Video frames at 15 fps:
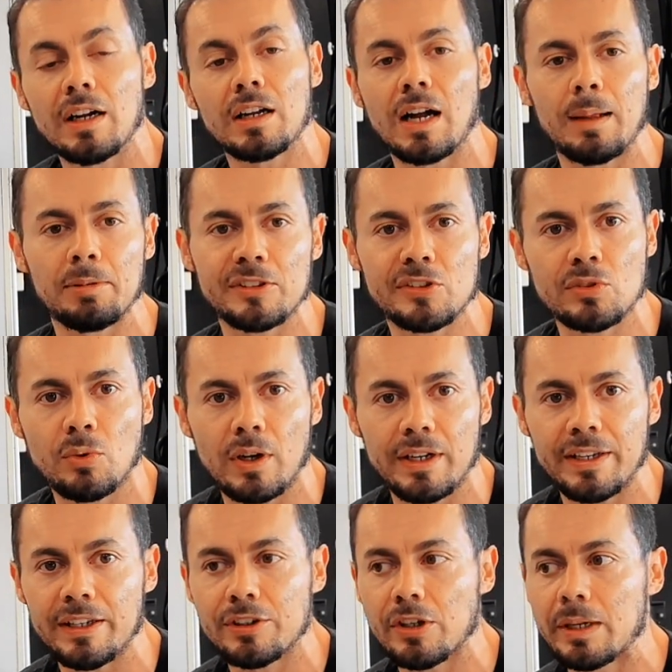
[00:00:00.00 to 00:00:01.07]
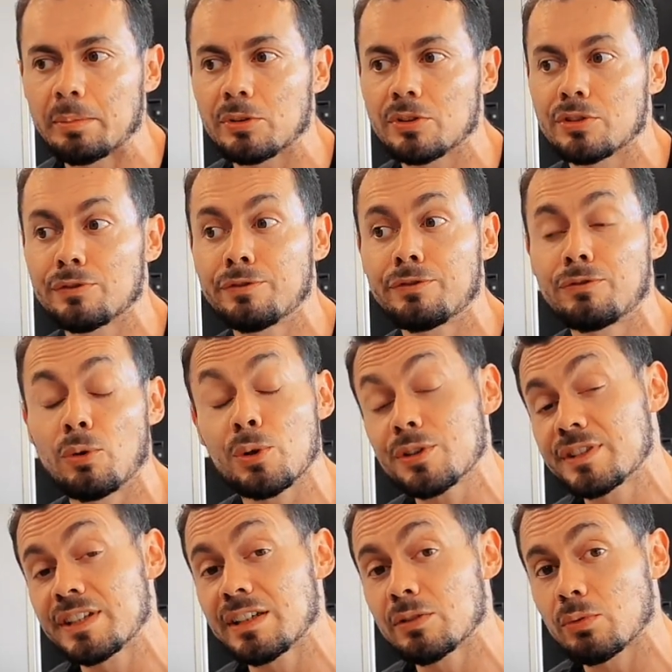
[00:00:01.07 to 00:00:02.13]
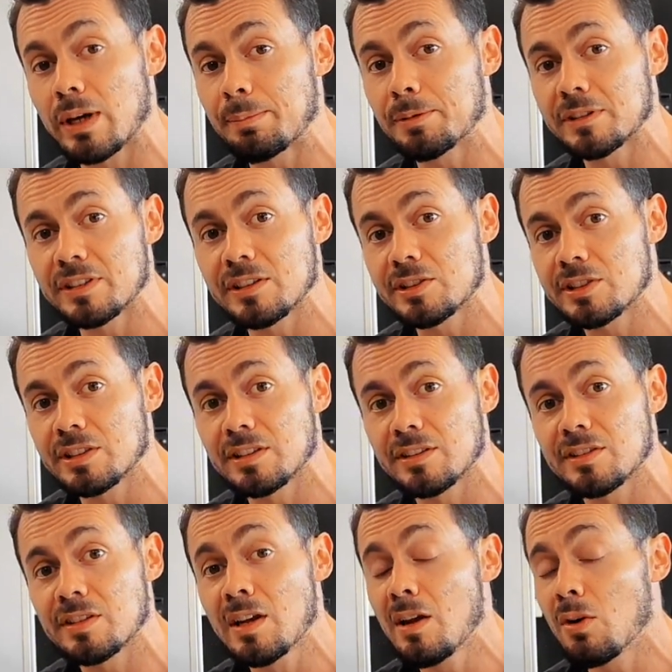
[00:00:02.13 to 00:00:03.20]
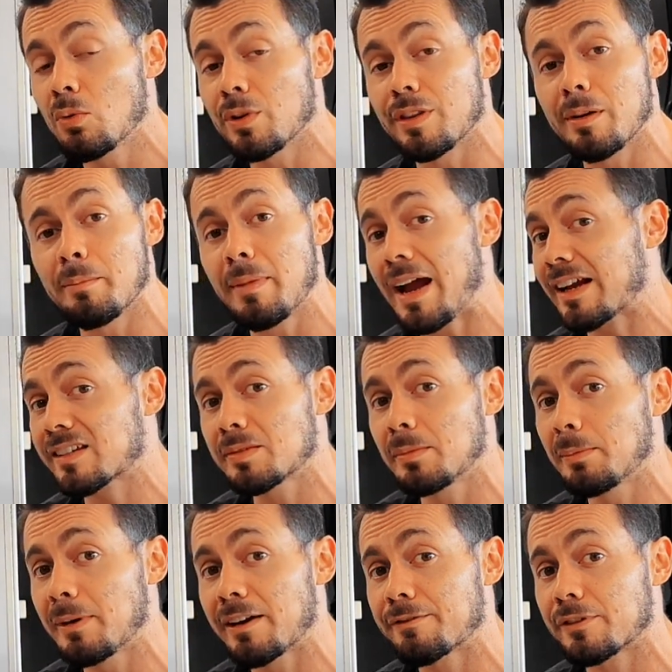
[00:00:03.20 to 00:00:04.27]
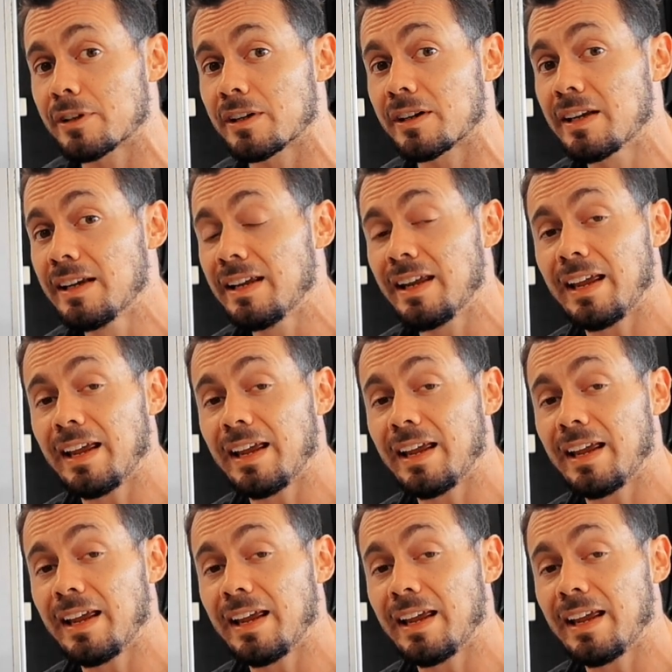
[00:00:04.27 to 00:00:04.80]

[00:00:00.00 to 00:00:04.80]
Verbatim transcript: a goblet squat and you're able to do 14 repetitions with a maximum effort